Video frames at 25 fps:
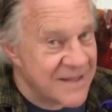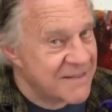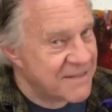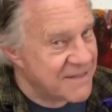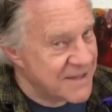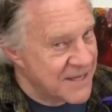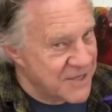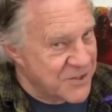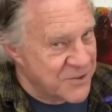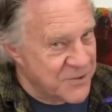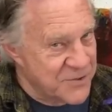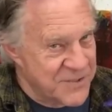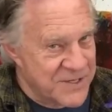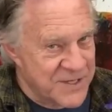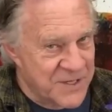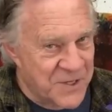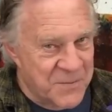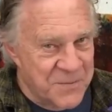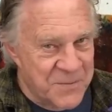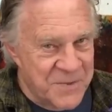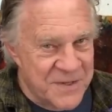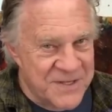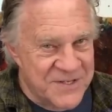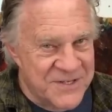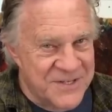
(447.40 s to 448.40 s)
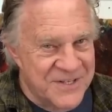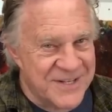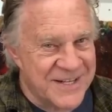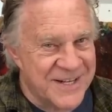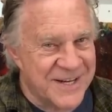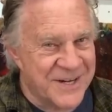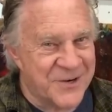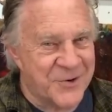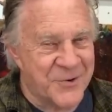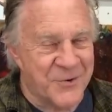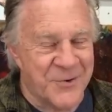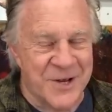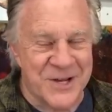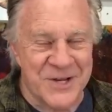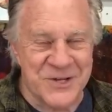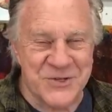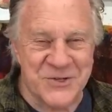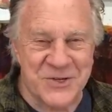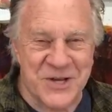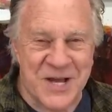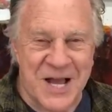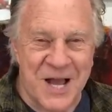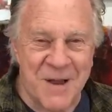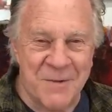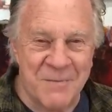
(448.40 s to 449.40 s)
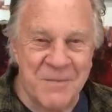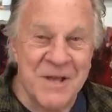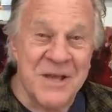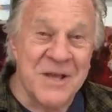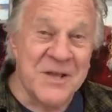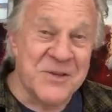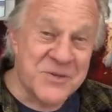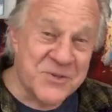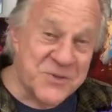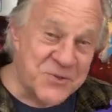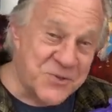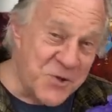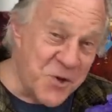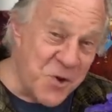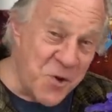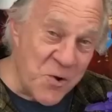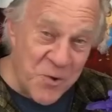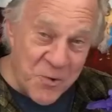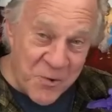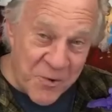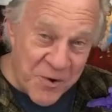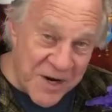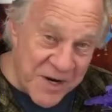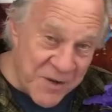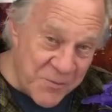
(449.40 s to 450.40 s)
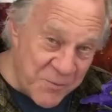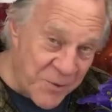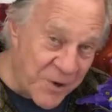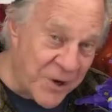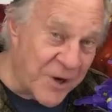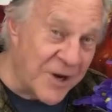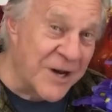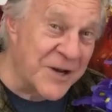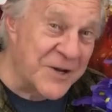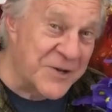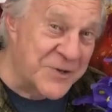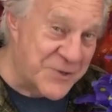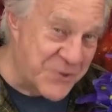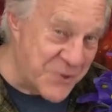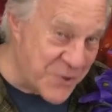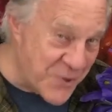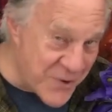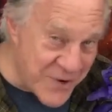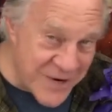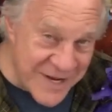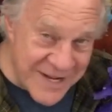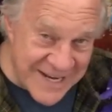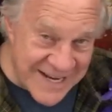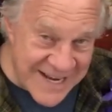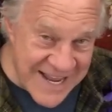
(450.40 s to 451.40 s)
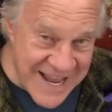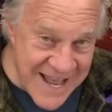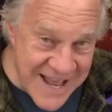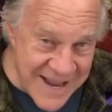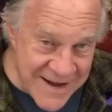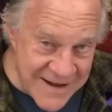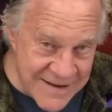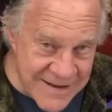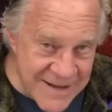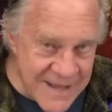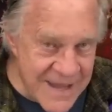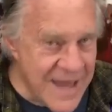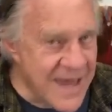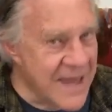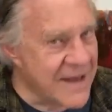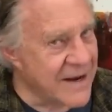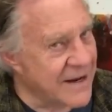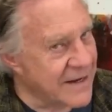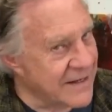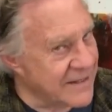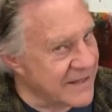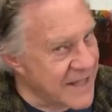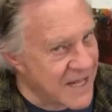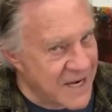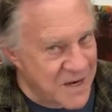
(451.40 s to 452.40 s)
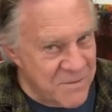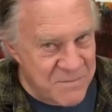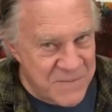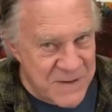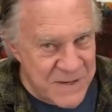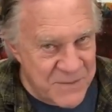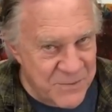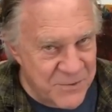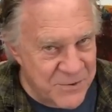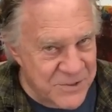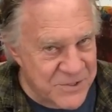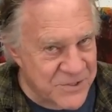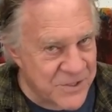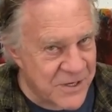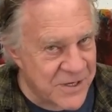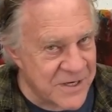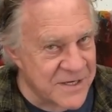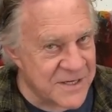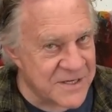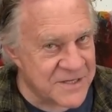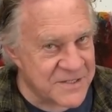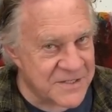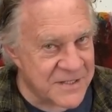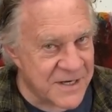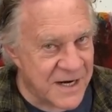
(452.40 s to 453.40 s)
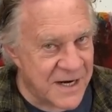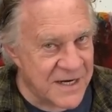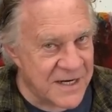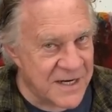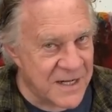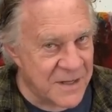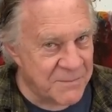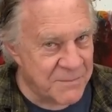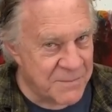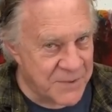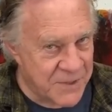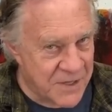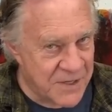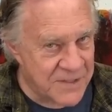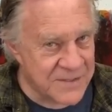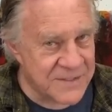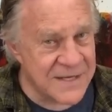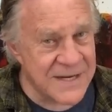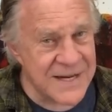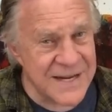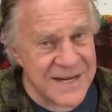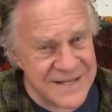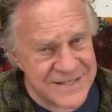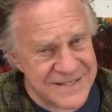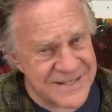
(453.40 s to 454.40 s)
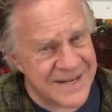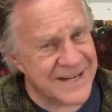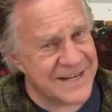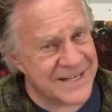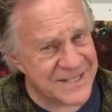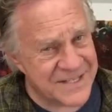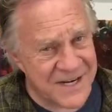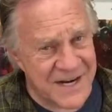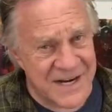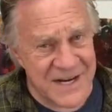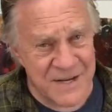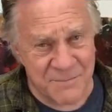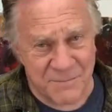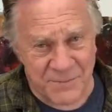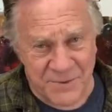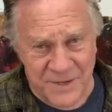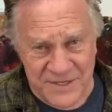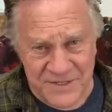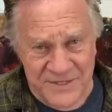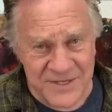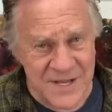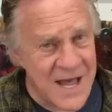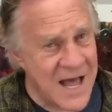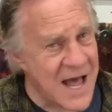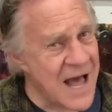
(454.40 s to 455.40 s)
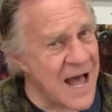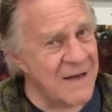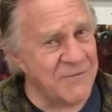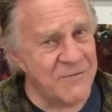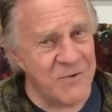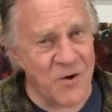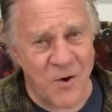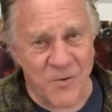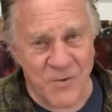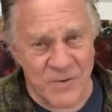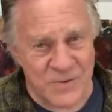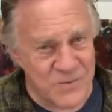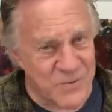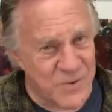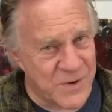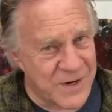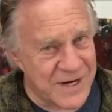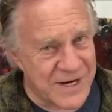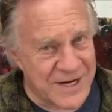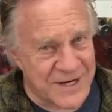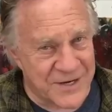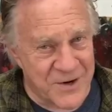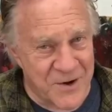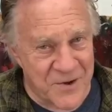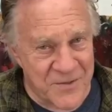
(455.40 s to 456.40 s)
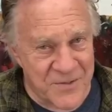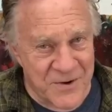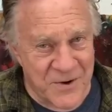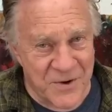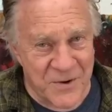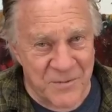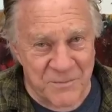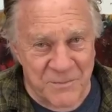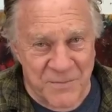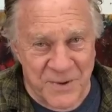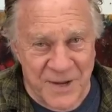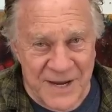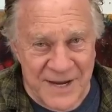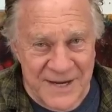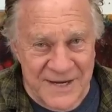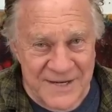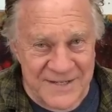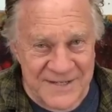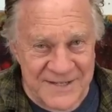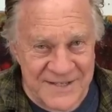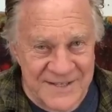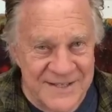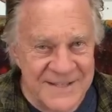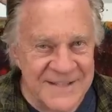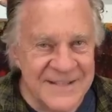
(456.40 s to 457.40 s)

Thank you, Dillmans. You did a great job. So great. We're going to do it again. And a lot of people are starting to sign up because it is an exciting place. I've always wanted to go there and paint.